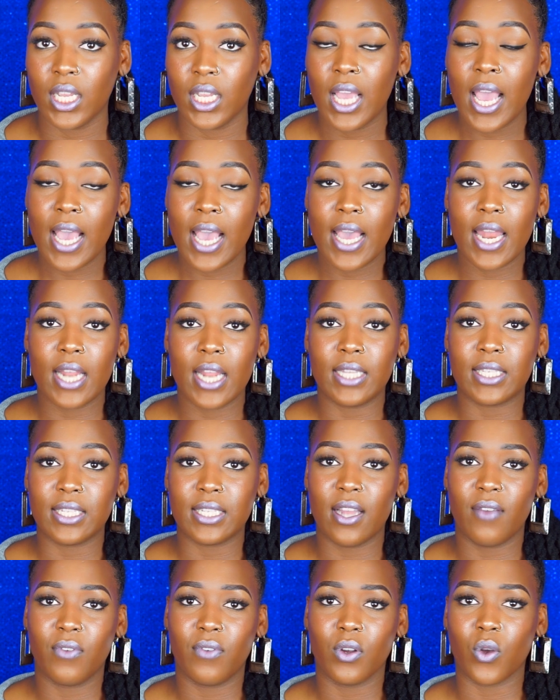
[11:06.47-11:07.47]
and it's
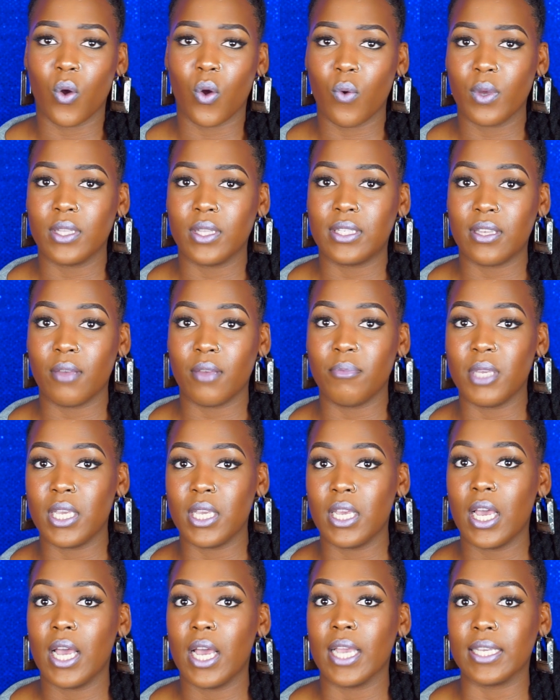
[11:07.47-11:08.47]
never going to be
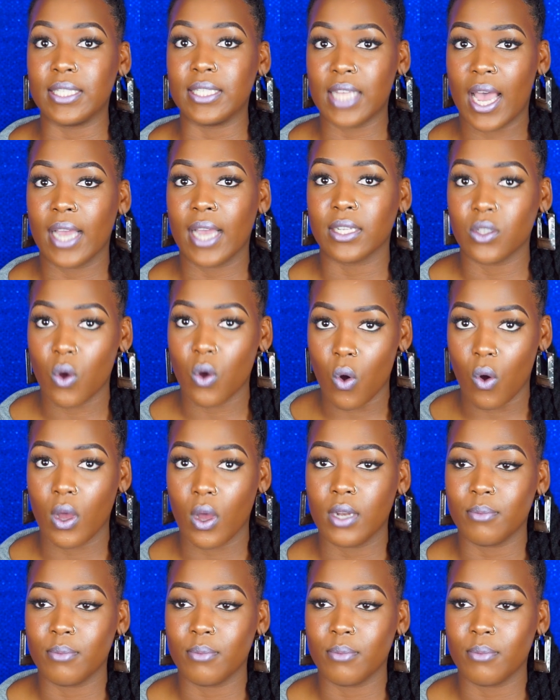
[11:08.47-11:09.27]
exact on,